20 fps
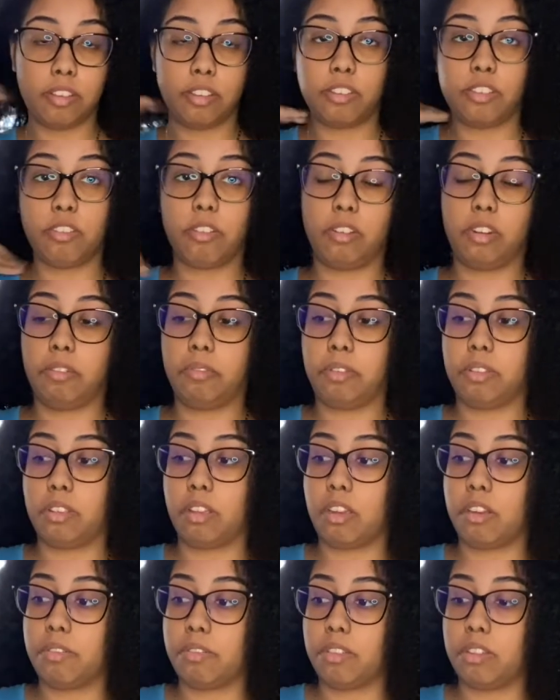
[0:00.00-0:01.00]
So anyways,
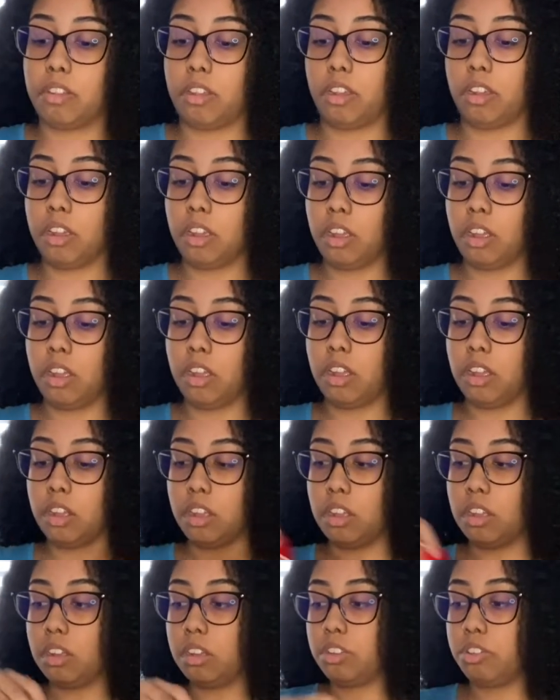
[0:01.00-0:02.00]
like I was saying,
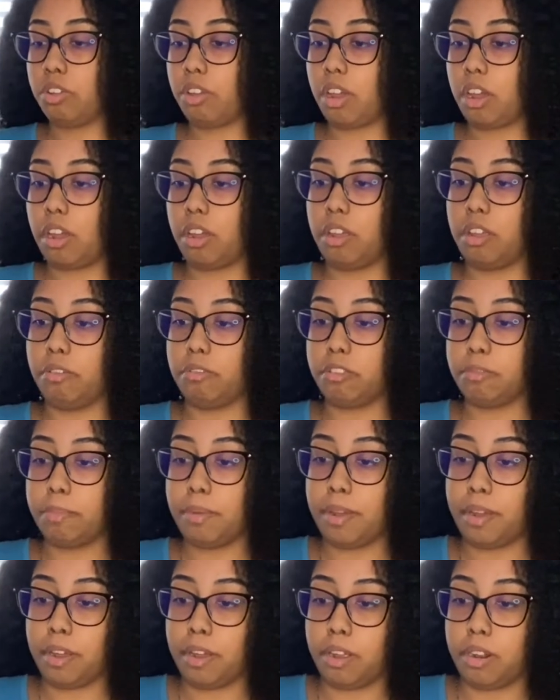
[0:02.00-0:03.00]
so yeah he was
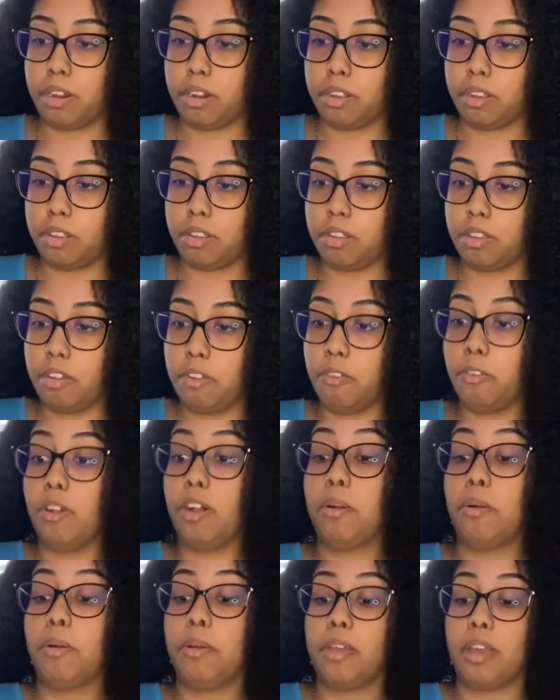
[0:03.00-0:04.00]
behind us
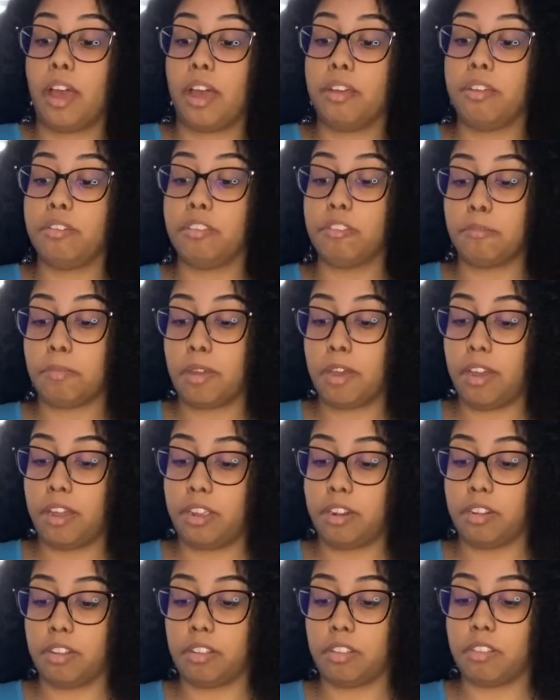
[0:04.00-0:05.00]
well yeah he was behind
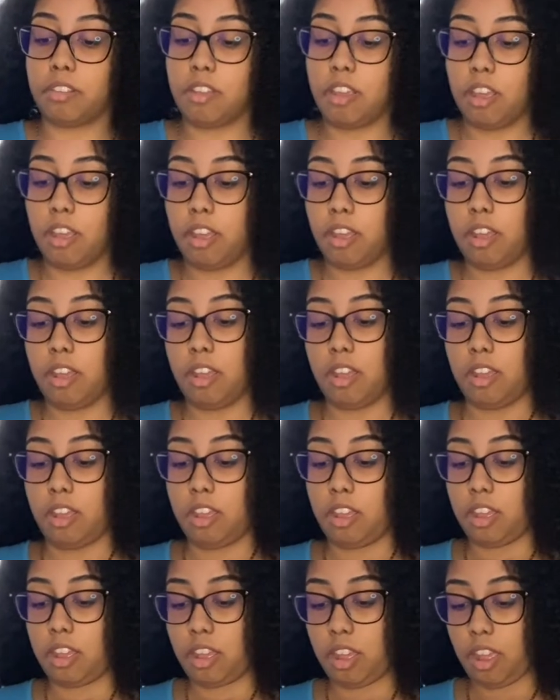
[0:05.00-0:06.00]
us
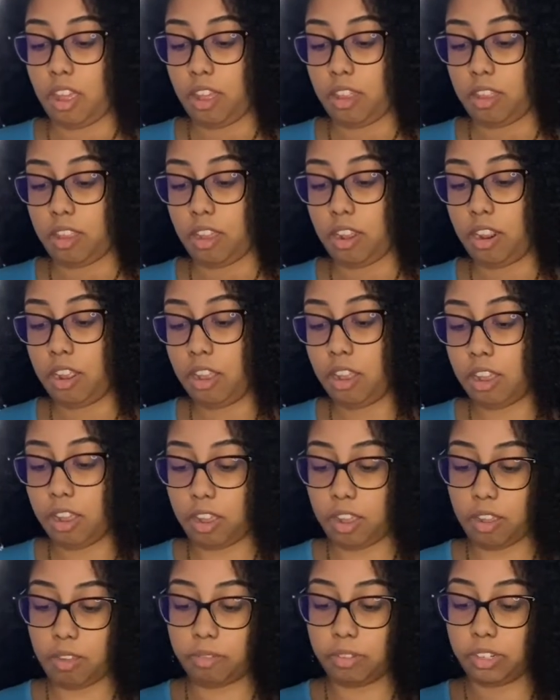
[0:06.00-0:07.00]
and
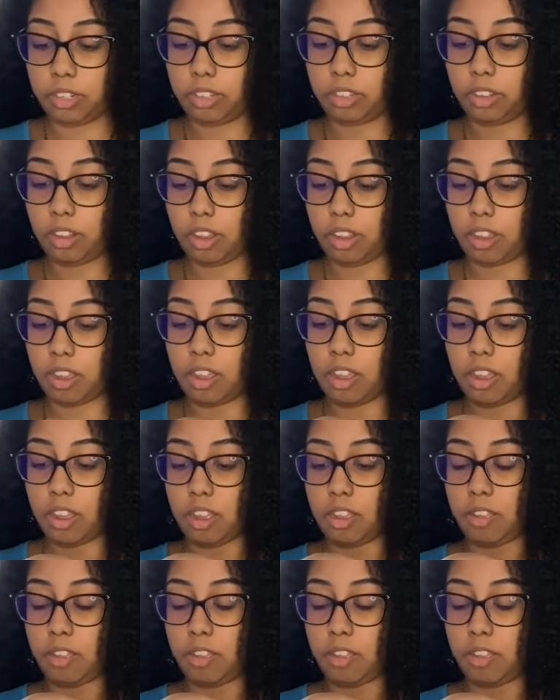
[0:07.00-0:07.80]
he was just like